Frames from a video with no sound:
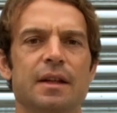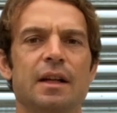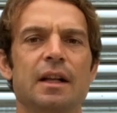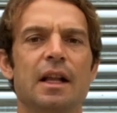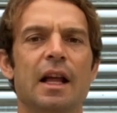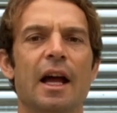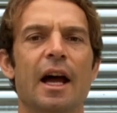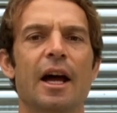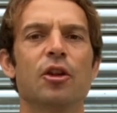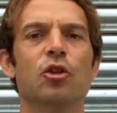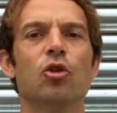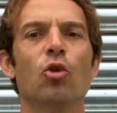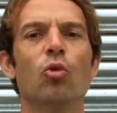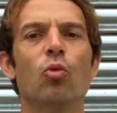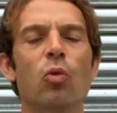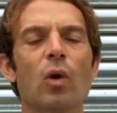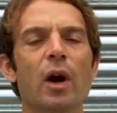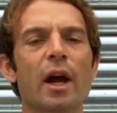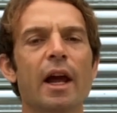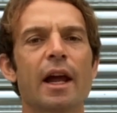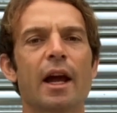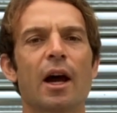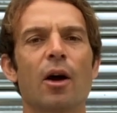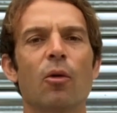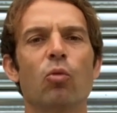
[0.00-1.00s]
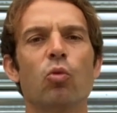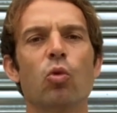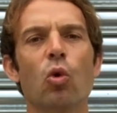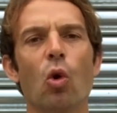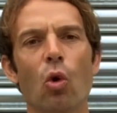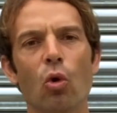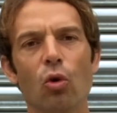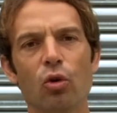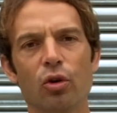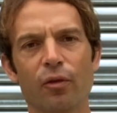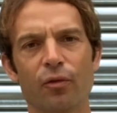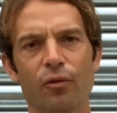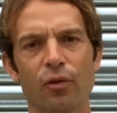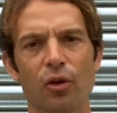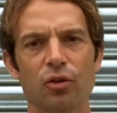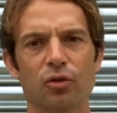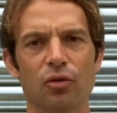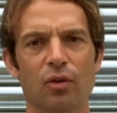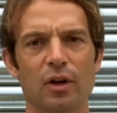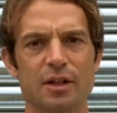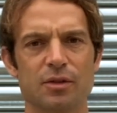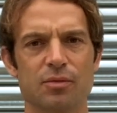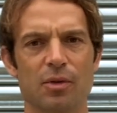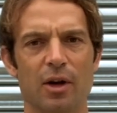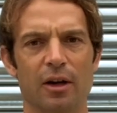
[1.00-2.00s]
and the way I roll the throttle
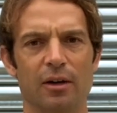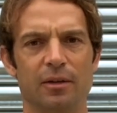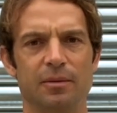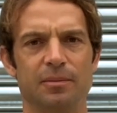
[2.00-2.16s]
as well.